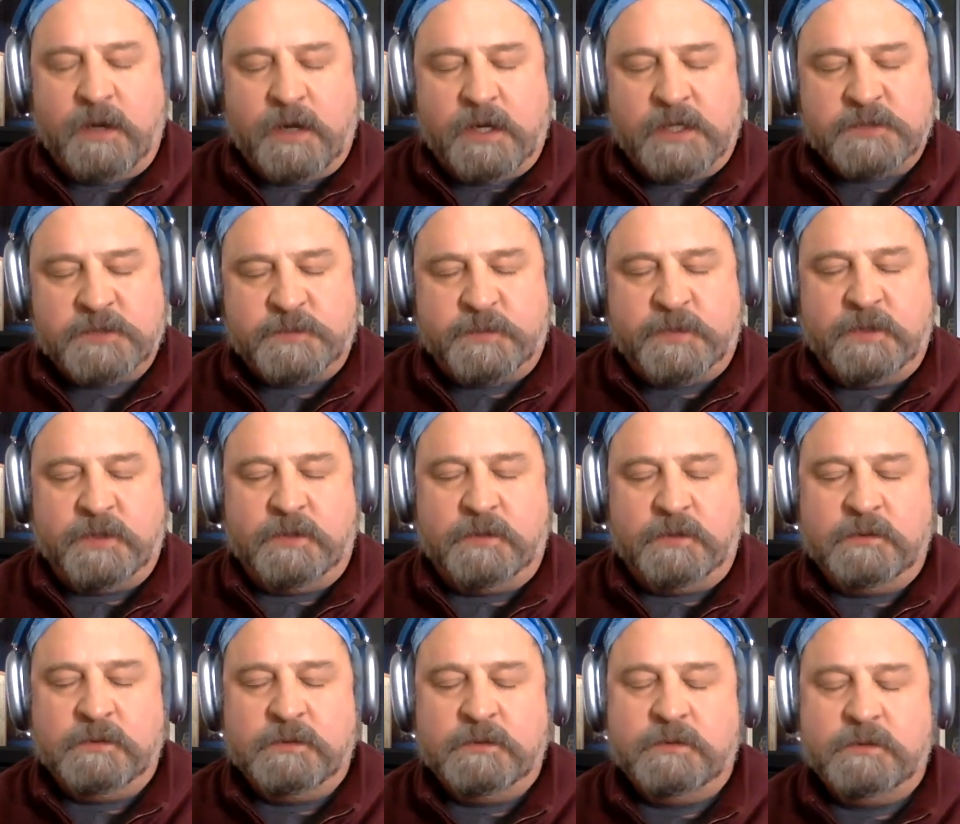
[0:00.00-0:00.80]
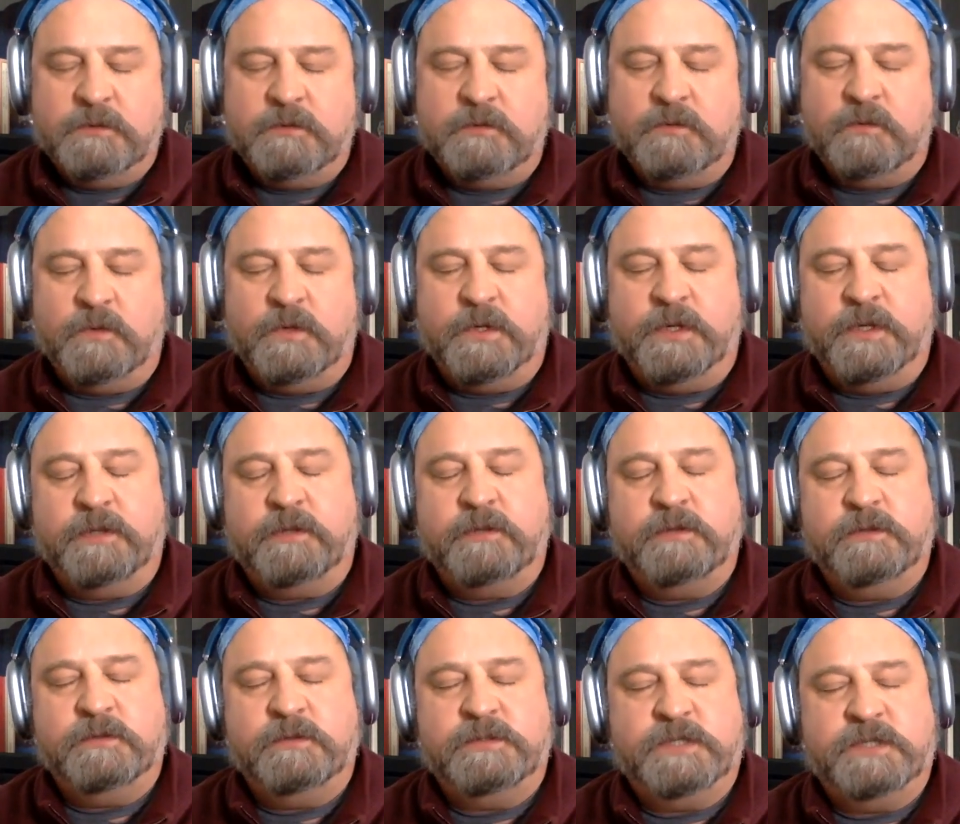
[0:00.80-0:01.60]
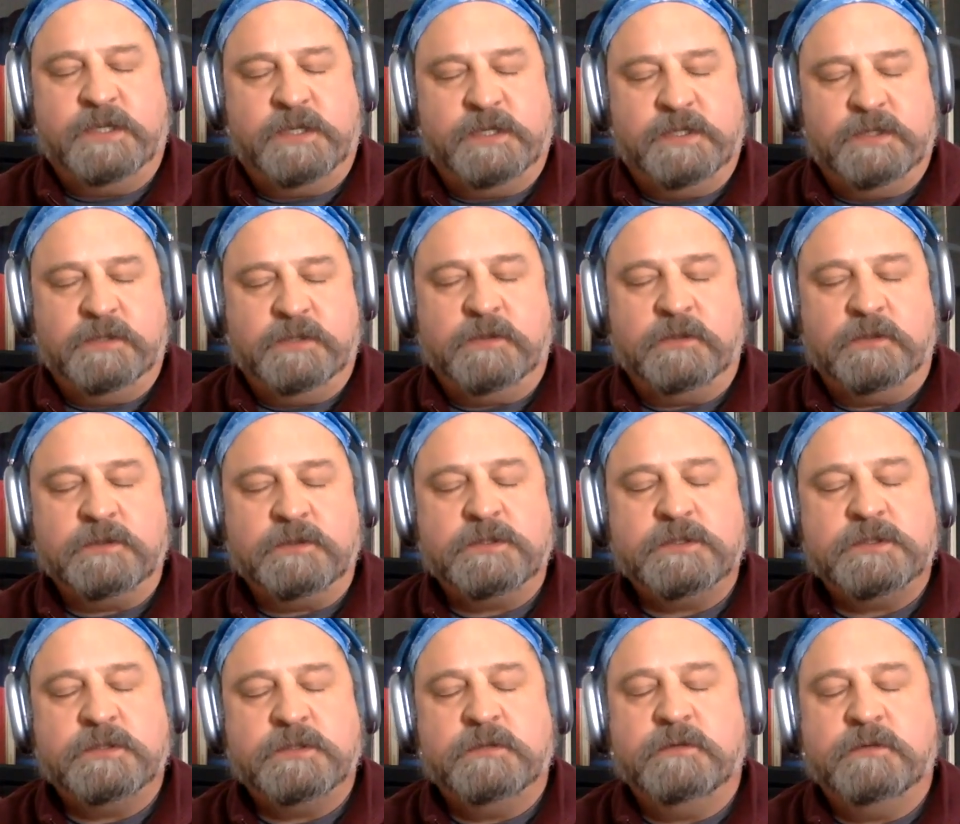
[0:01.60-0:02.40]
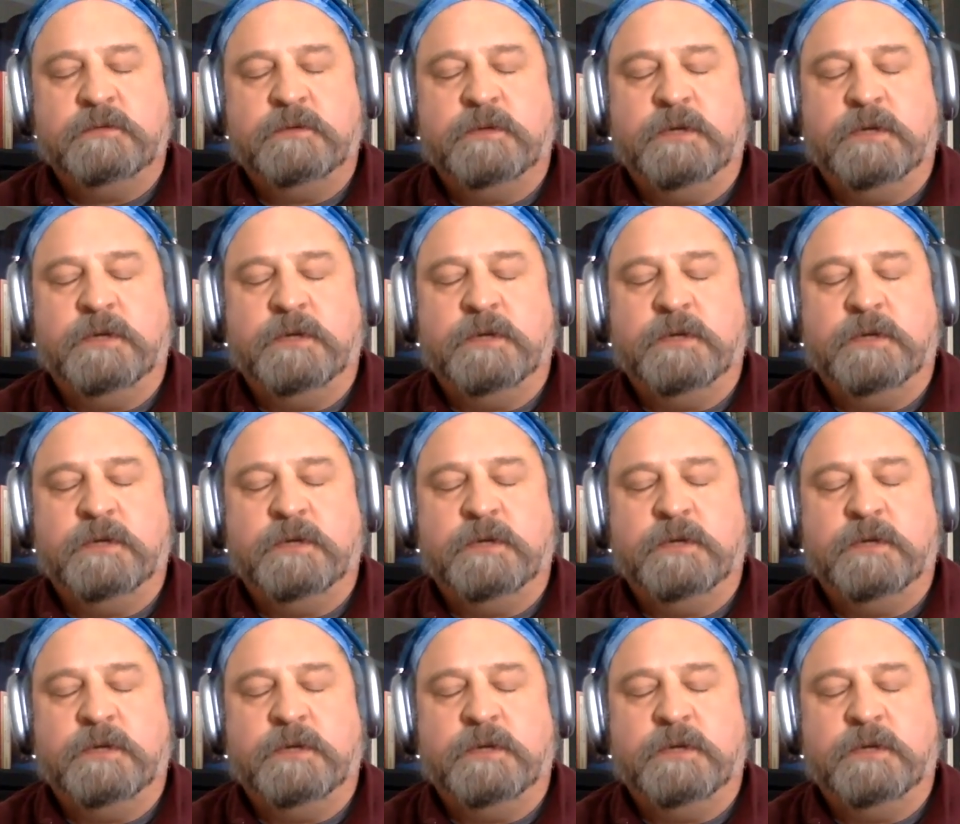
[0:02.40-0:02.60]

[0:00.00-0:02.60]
hospital with sick adults.